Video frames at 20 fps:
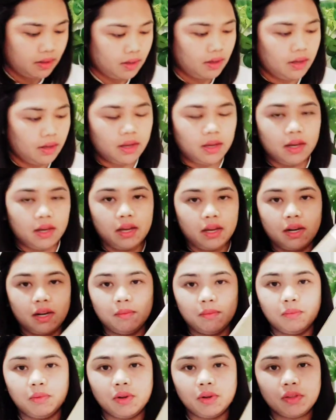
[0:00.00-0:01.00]
and
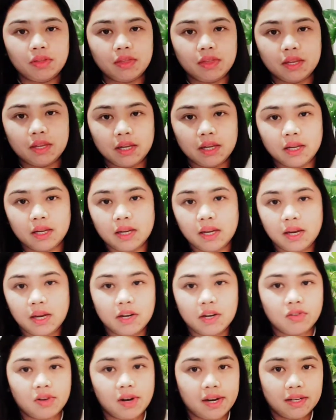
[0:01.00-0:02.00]
I bought the
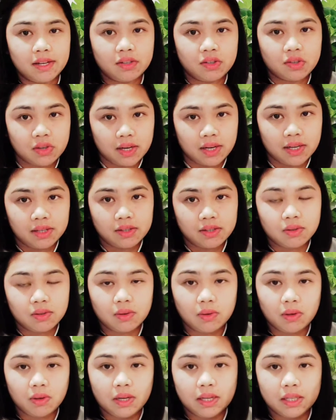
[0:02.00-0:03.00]
hair dryer strand
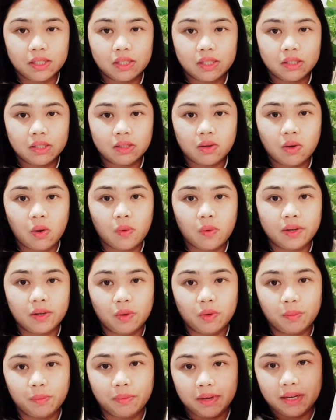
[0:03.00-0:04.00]
so let's go and
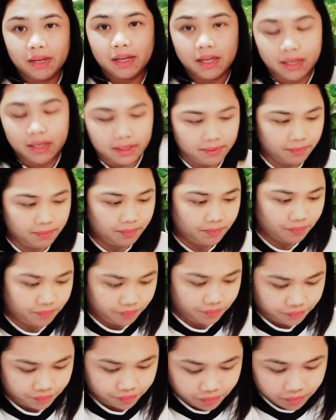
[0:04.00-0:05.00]
open
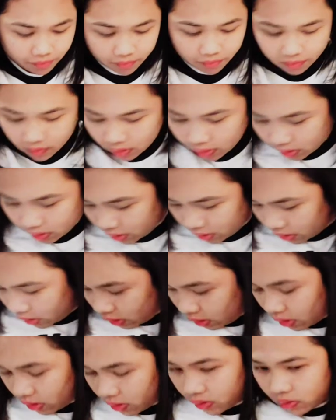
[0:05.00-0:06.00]
it
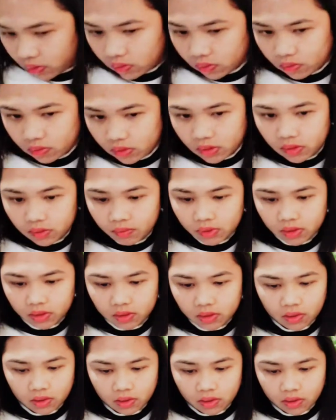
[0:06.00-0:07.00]
so this
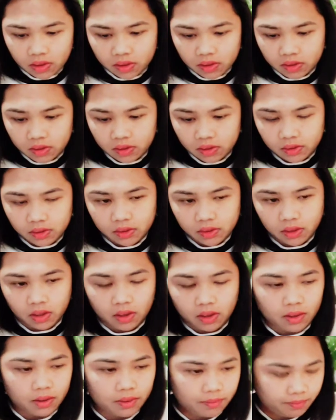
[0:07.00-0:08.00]
one costs
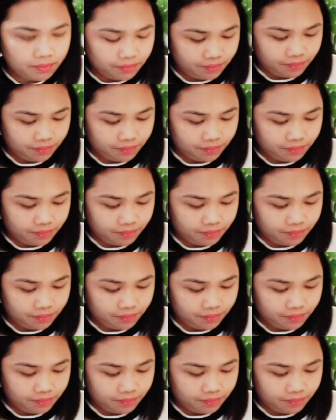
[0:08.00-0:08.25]
um,